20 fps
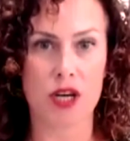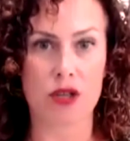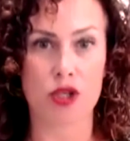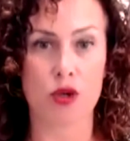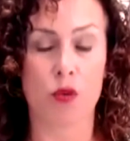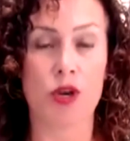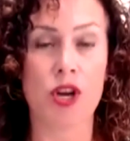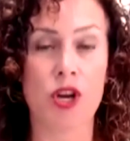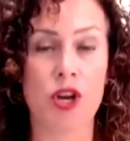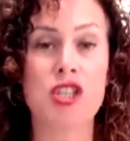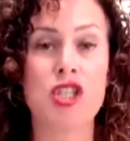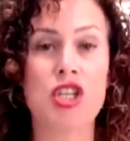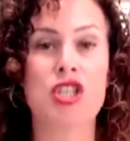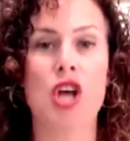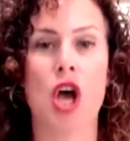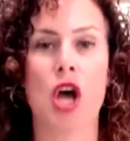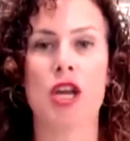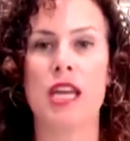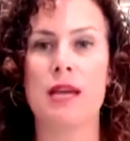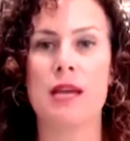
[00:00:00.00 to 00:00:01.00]
So we're not just
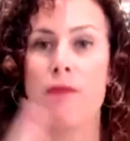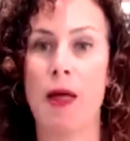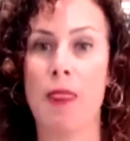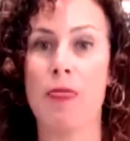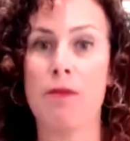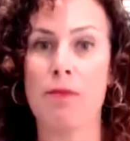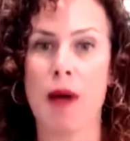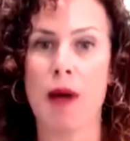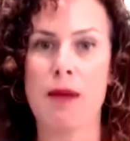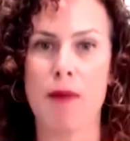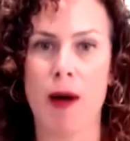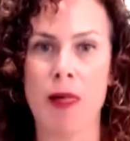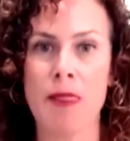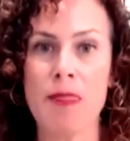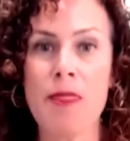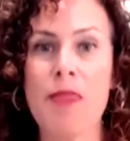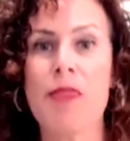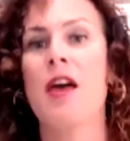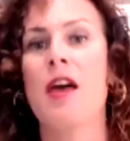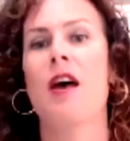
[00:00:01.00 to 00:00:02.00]
talking month by month,